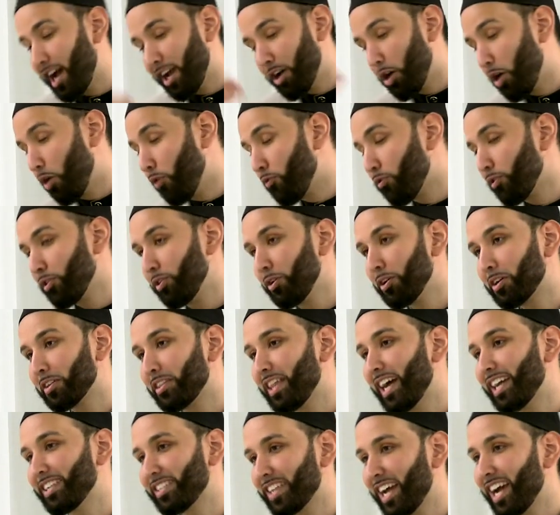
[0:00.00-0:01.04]
I overlooked
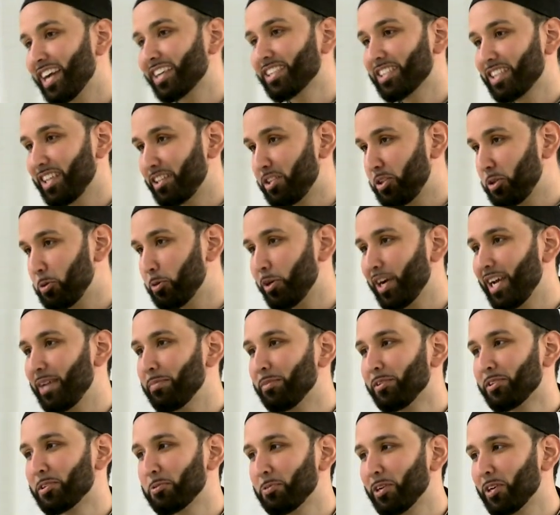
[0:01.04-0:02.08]
that text that you were
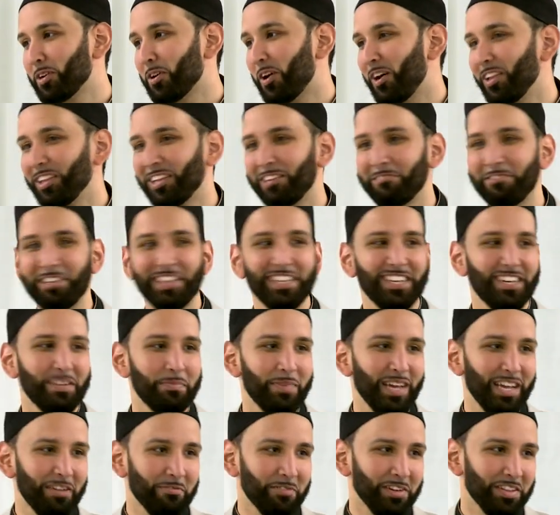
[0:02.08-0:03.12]
able to recall and win the
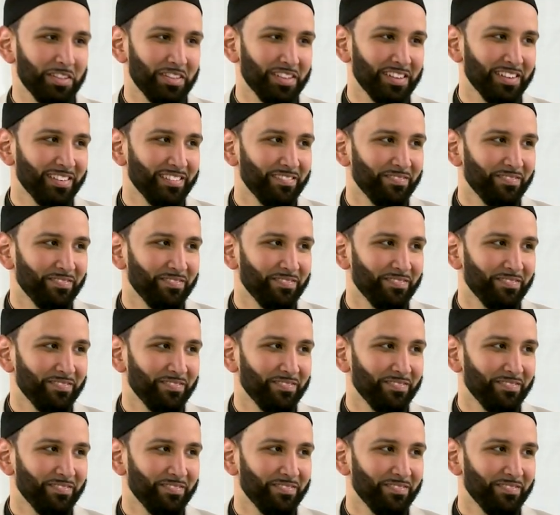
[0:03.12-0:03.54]
debate with.